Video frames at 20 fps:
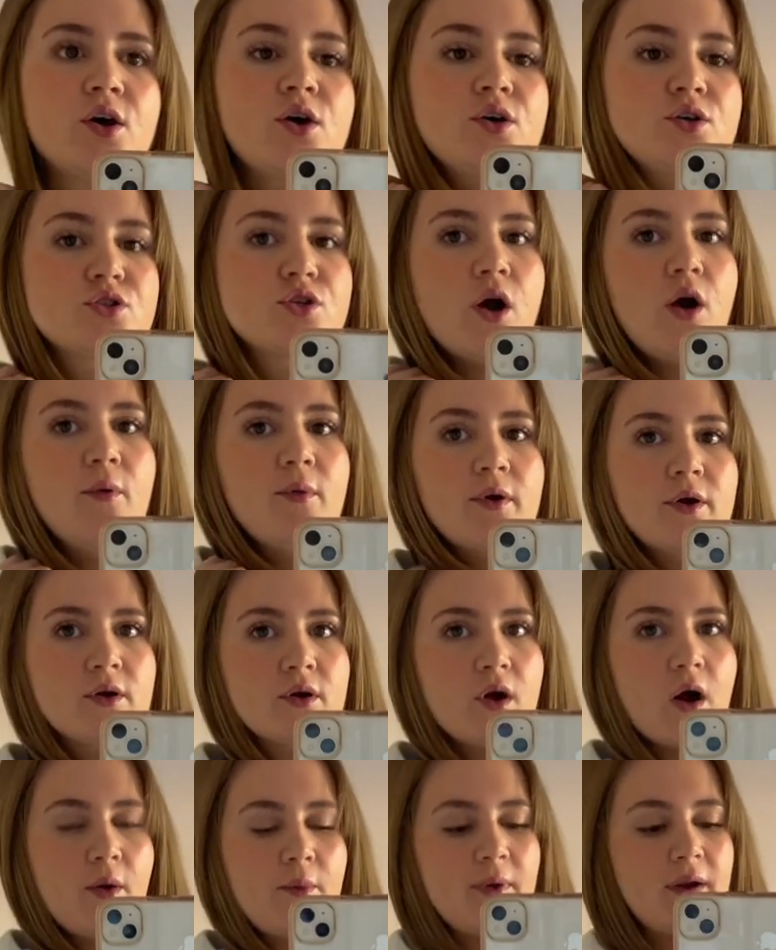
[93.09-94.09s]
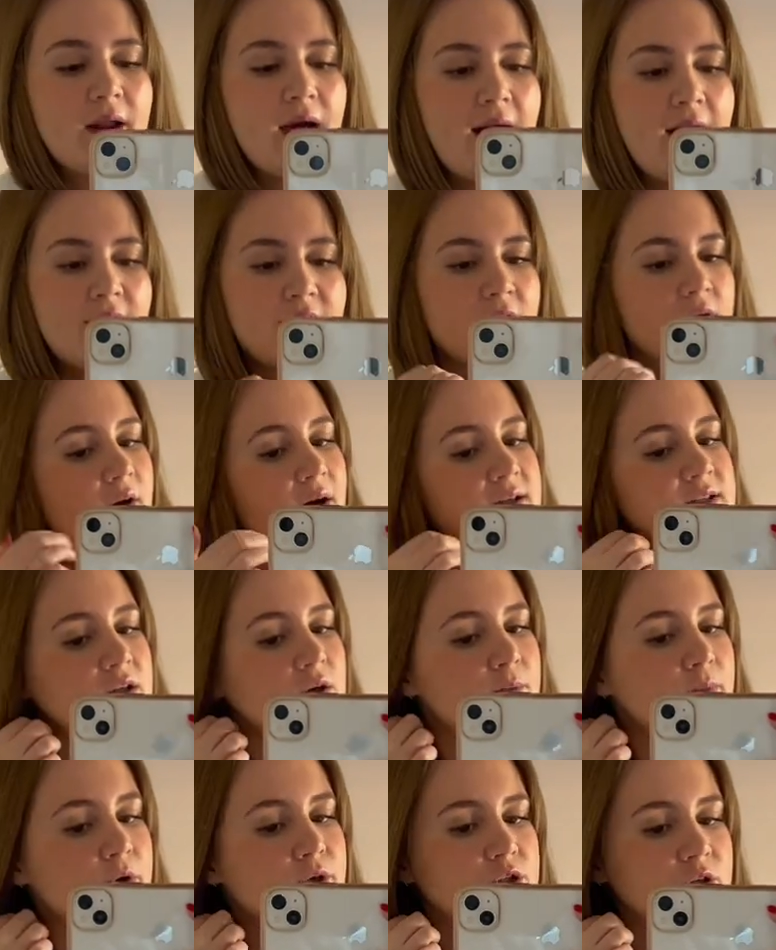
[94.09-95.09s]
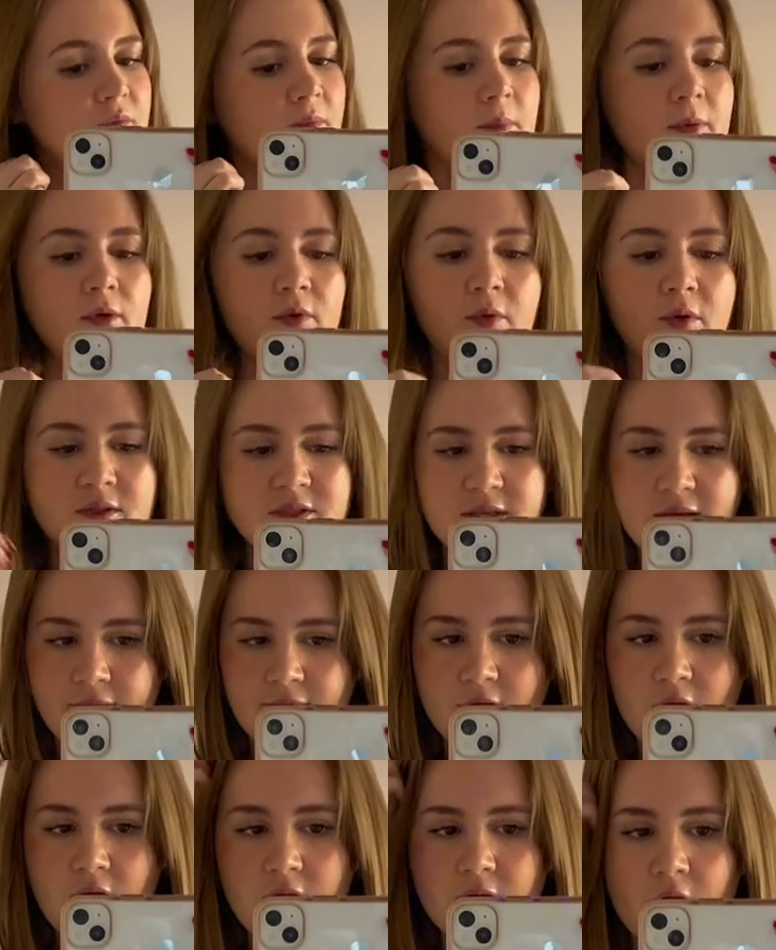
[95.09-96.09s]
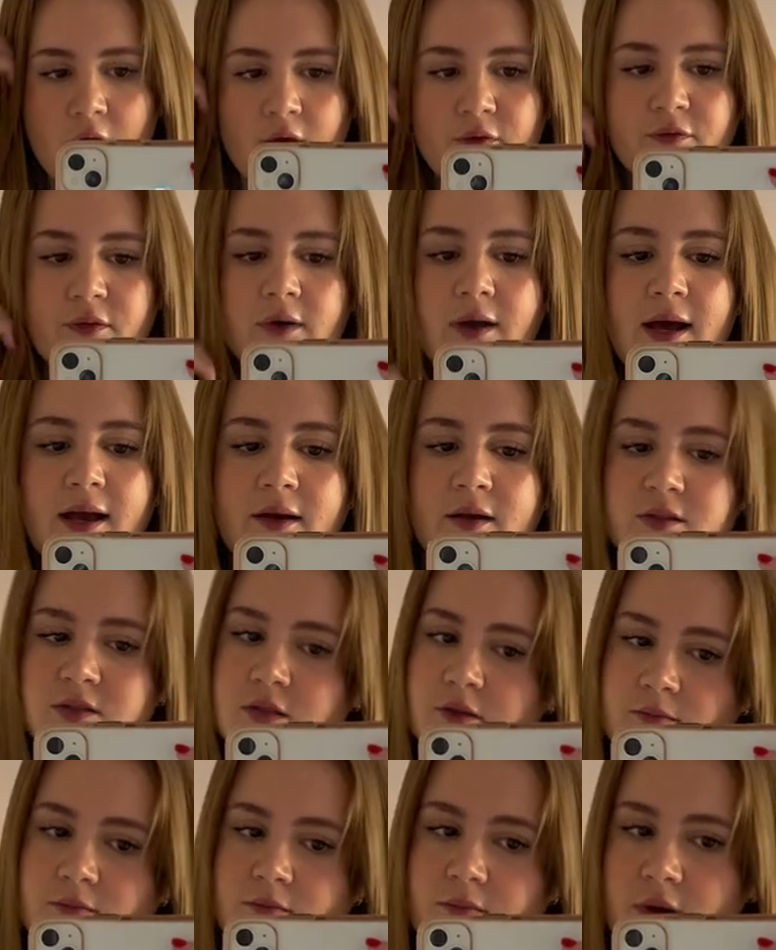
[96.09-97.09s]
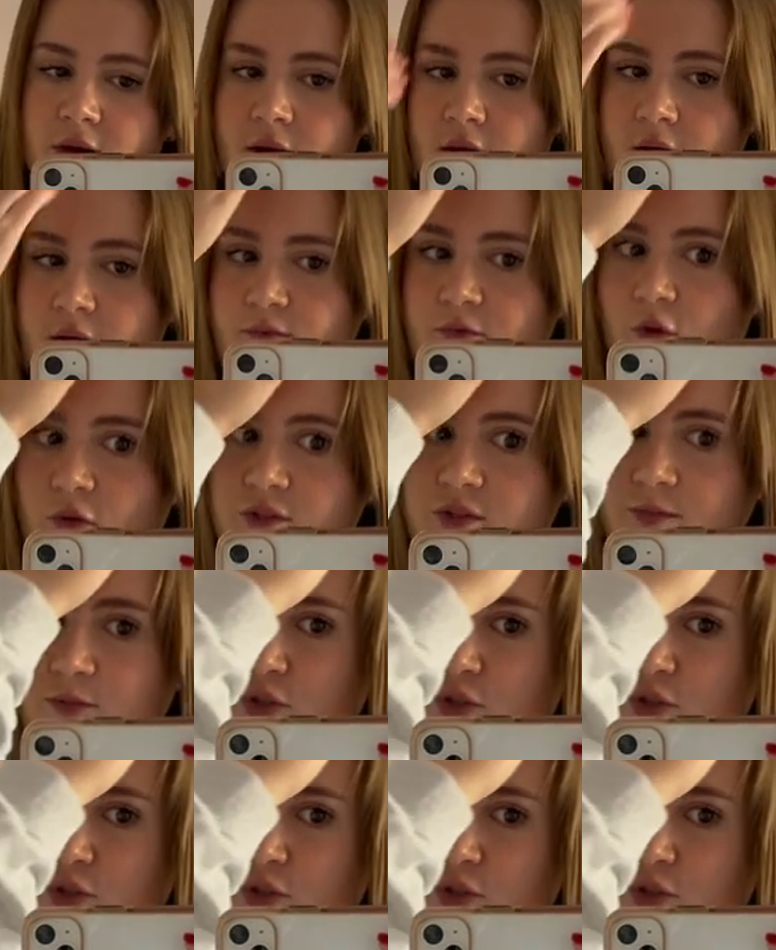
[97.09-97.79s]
So we're going to go and have a nice little mooch on Blue Water together and go for like some, not some